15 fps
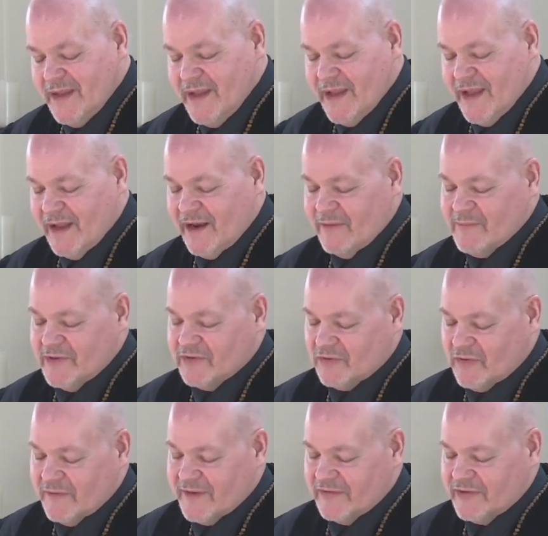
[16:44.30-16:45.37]
And I've been
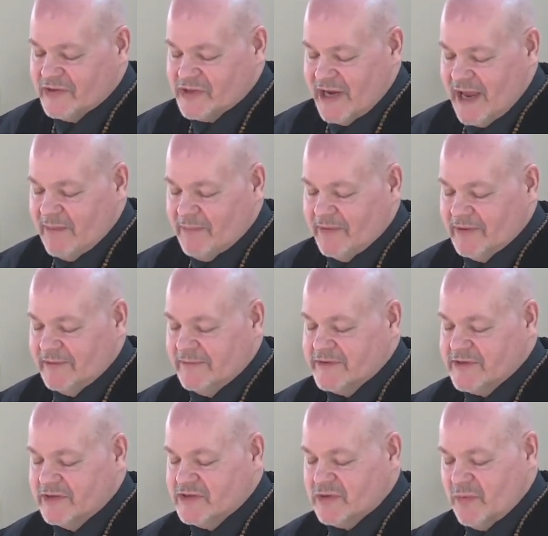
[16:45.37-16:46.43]
serving as a chaplain
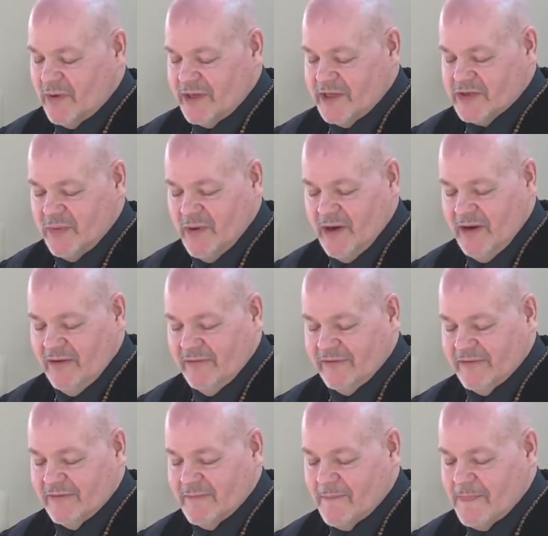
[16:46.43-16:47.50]
since
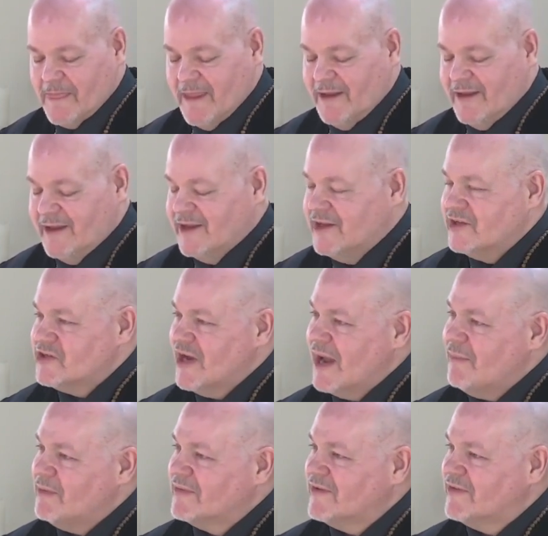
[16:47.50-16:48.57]
2012.
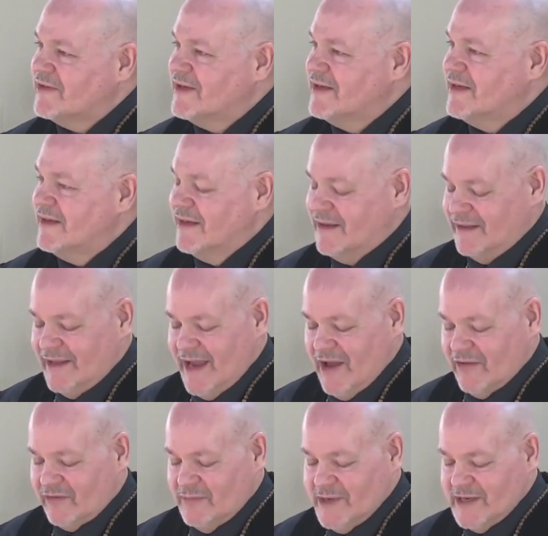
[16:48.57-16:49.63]
Chaplaincy
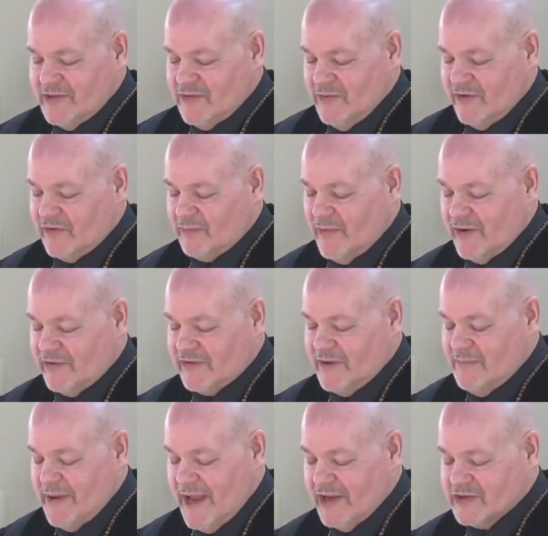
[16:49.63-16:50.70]
allows me to express
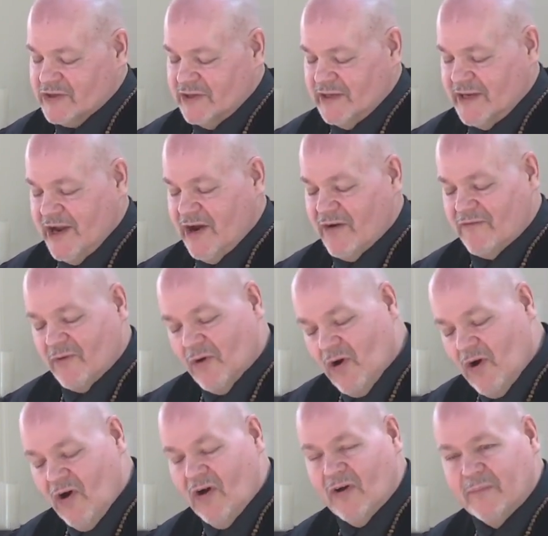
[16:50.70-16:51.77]
compassionate care for
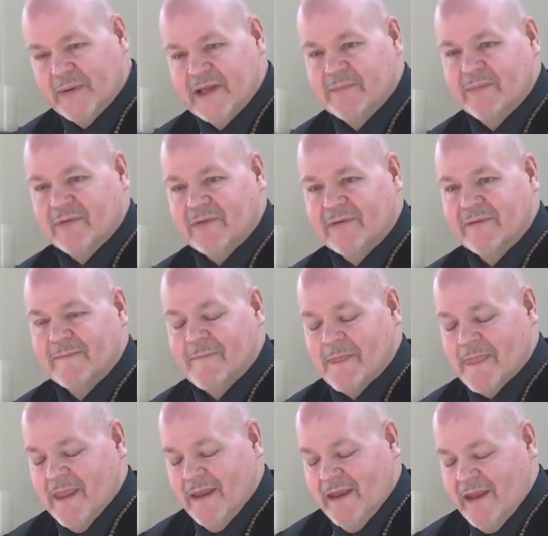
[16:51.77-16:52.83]
all people,
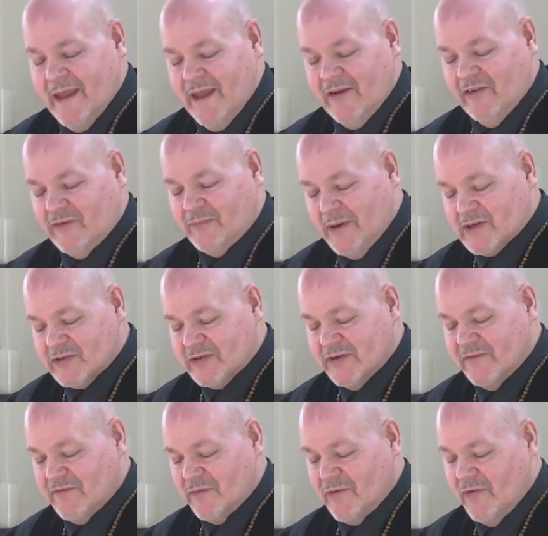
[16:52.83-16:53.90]
and
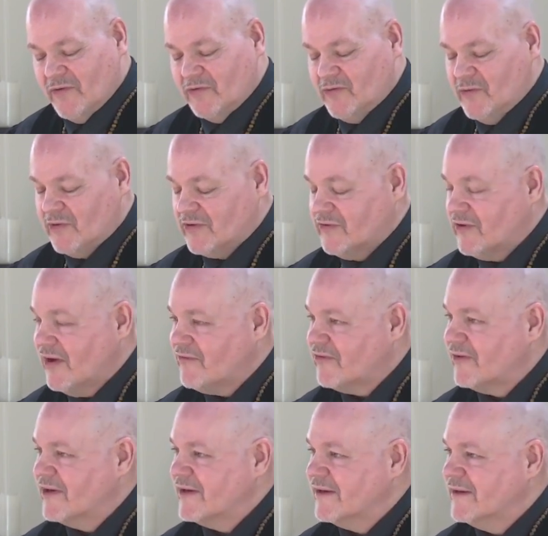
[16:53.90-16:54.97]
especially for those who are
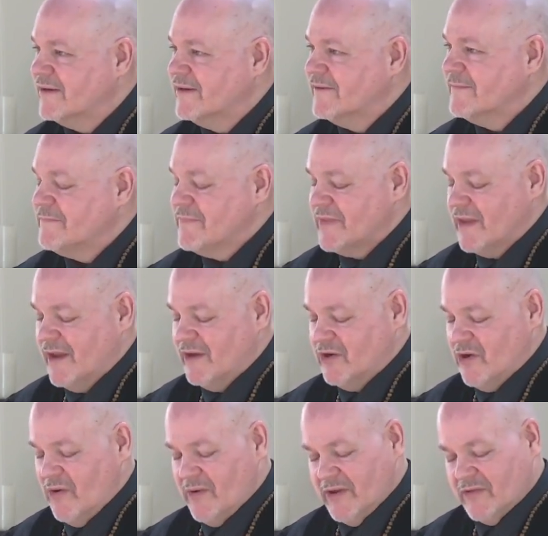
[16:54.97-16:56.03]
suffering and
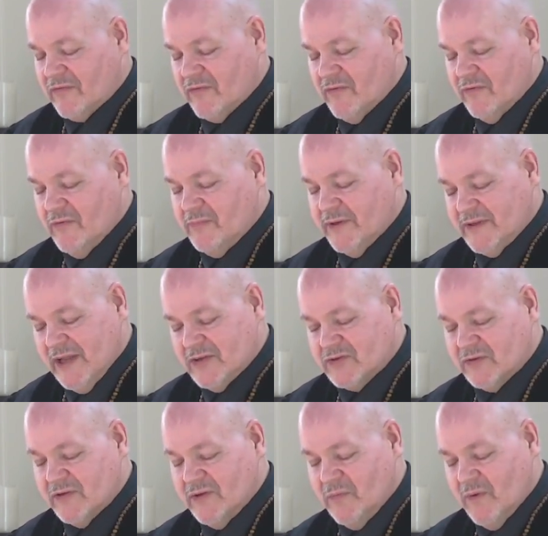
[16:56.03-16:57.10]
going through
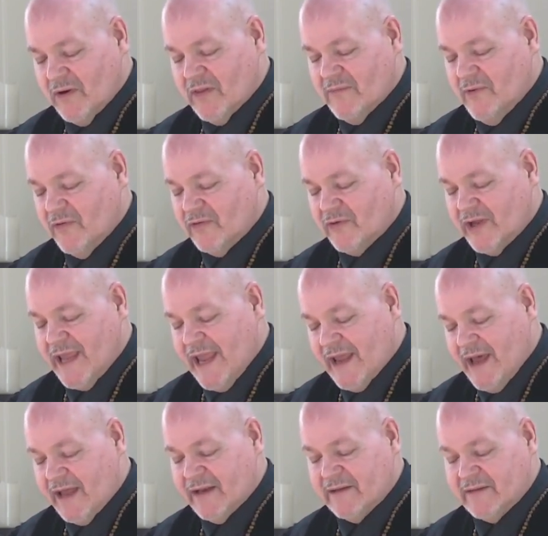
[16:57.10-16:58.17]
potentially one of the most
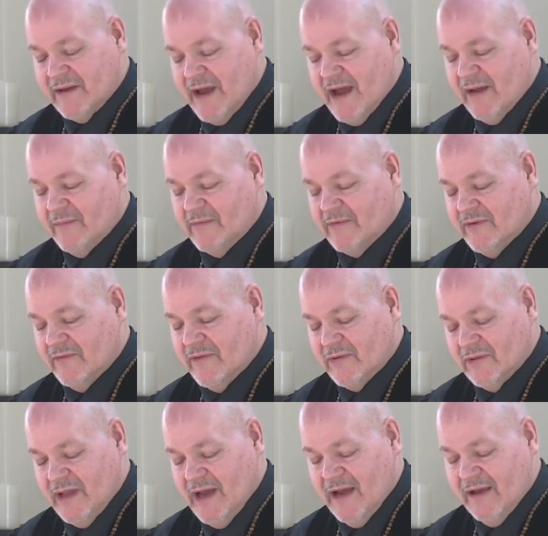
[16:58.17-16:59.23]
chaotic times of
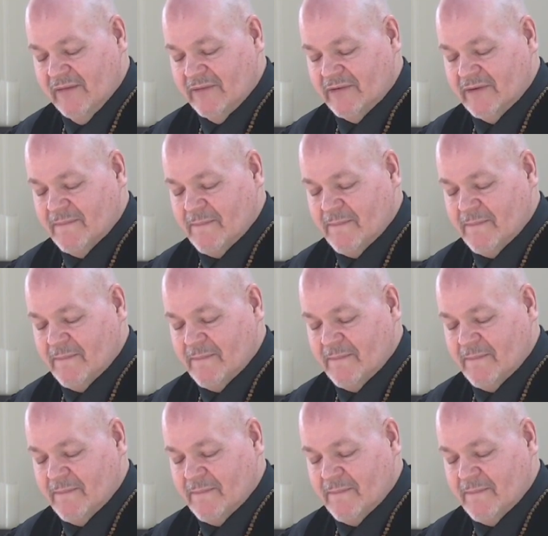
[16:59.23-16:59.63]
their lives.